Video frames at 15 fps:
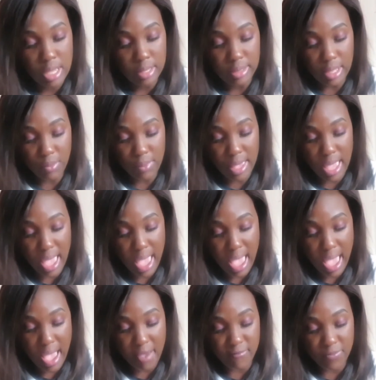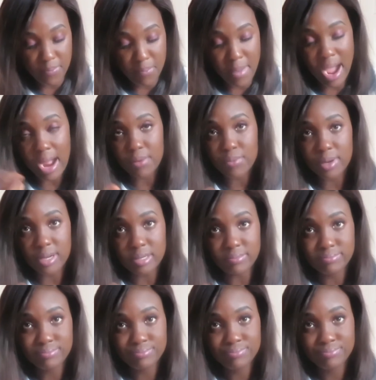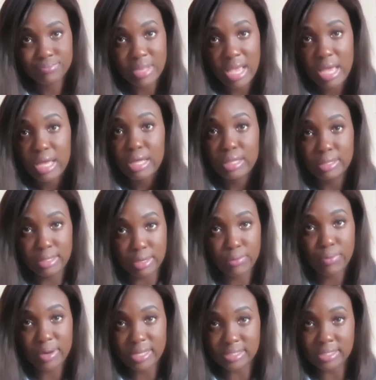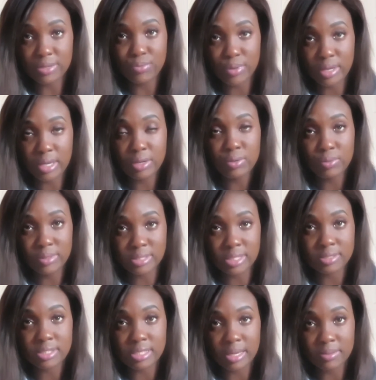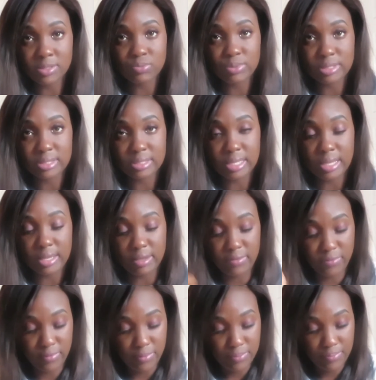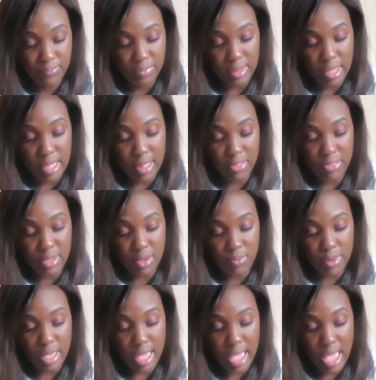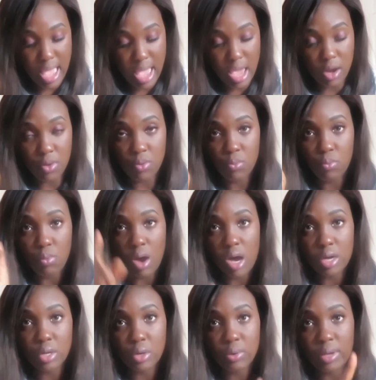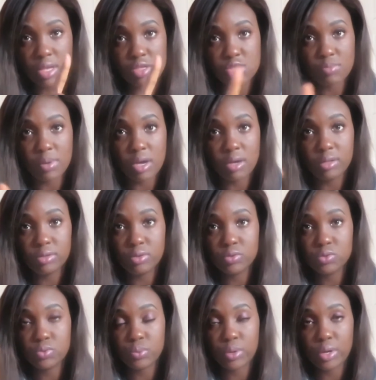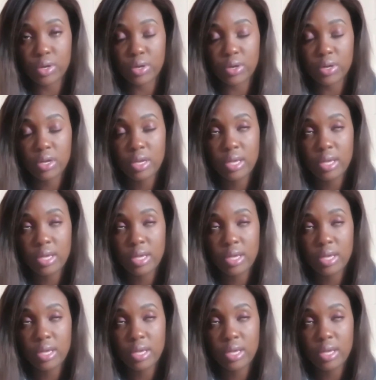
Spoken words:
Then we have Myra, the crazy one who was obsessed with Steve. And then we had Waldo and Jamal. Those were